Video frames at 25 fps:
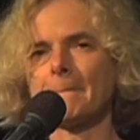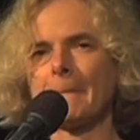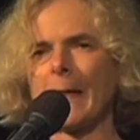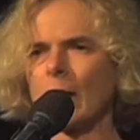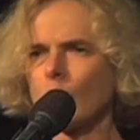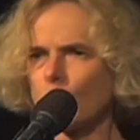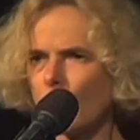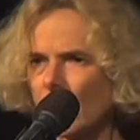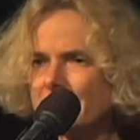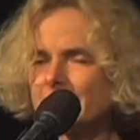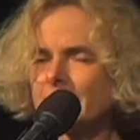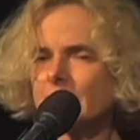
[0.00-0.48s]
I
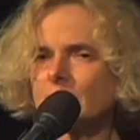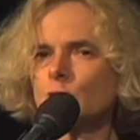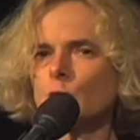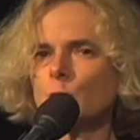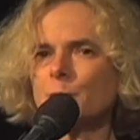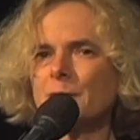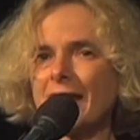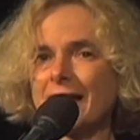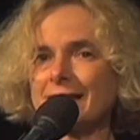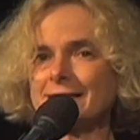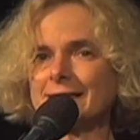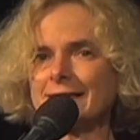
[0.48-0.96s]
wanted to
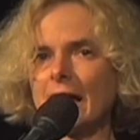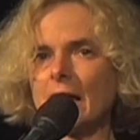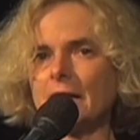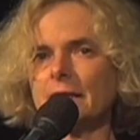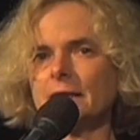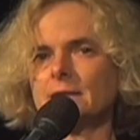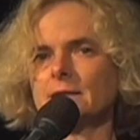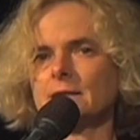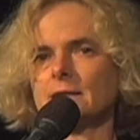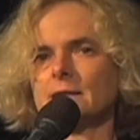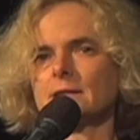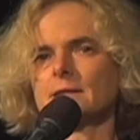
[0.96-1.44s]
be a
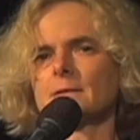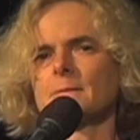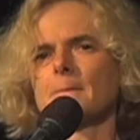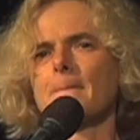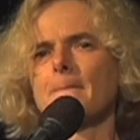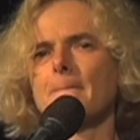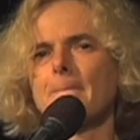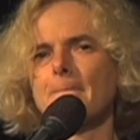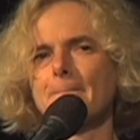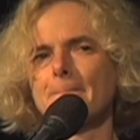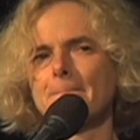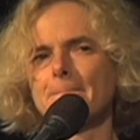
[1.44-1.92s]
scientist,
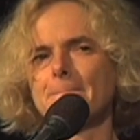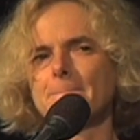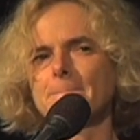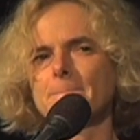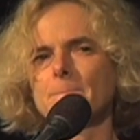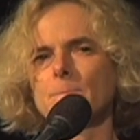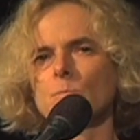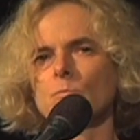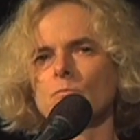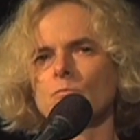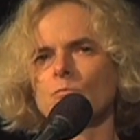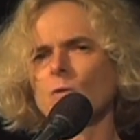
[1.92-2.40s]

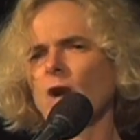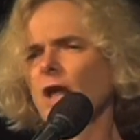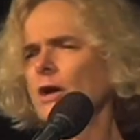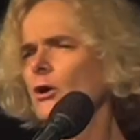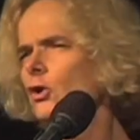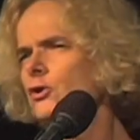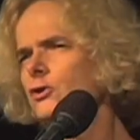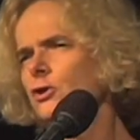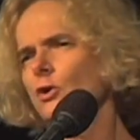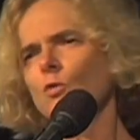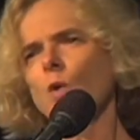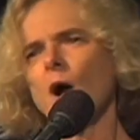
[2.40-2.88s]
but I
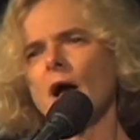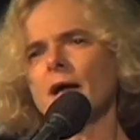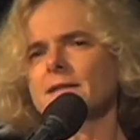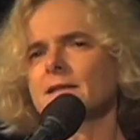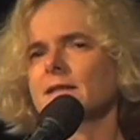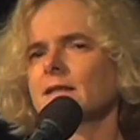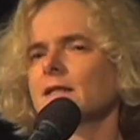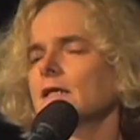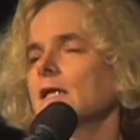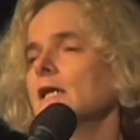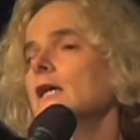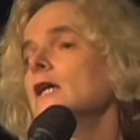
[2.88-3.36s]
also was
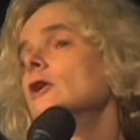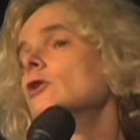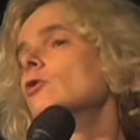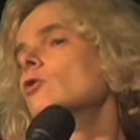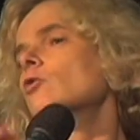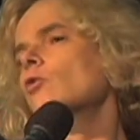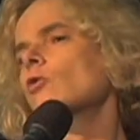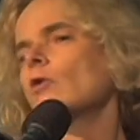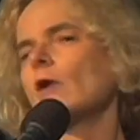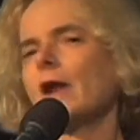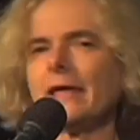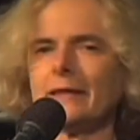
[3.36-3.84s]

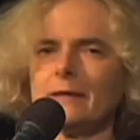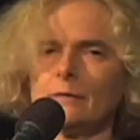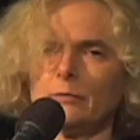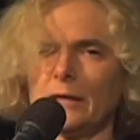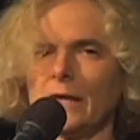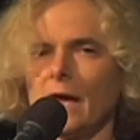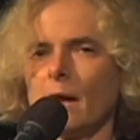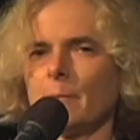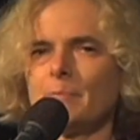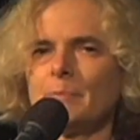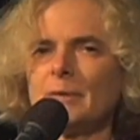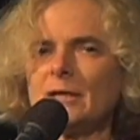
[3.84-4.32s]

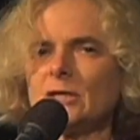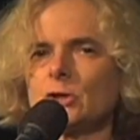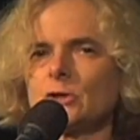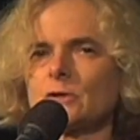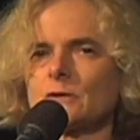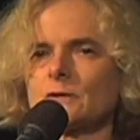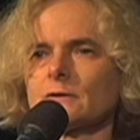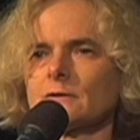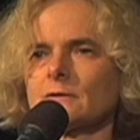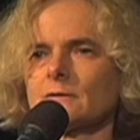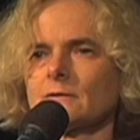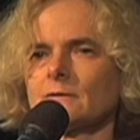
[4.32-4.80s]
incredibly
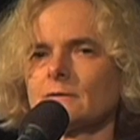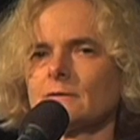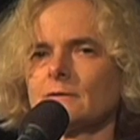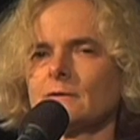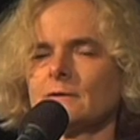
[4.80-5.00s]
ambitious,